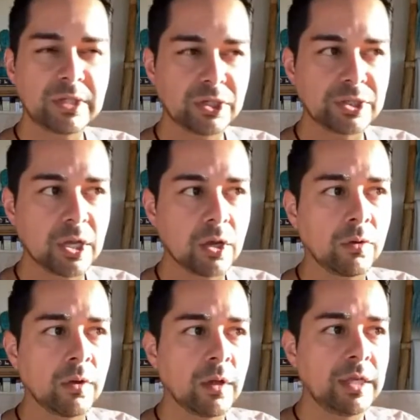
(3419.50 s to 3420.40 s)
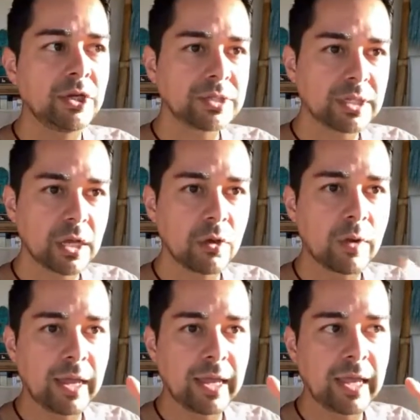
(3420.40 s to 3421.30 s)
This was years ago. Years
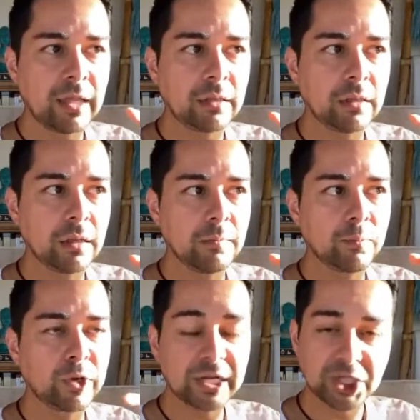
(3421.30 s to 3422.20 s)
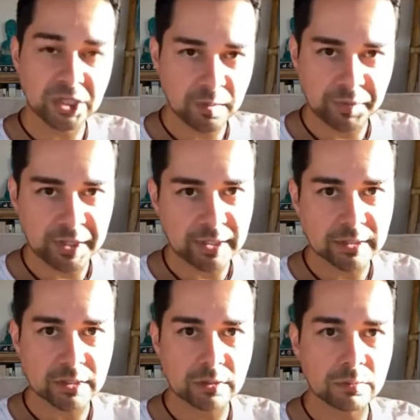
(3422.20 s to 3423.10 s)
ago, I had production
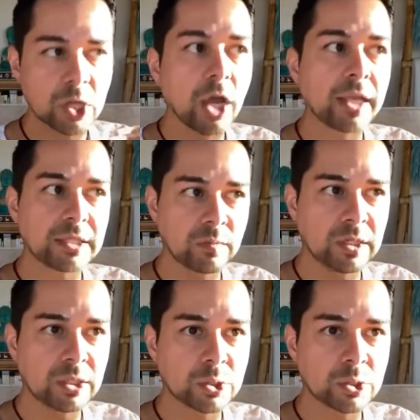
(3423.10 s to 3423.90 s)
companies talking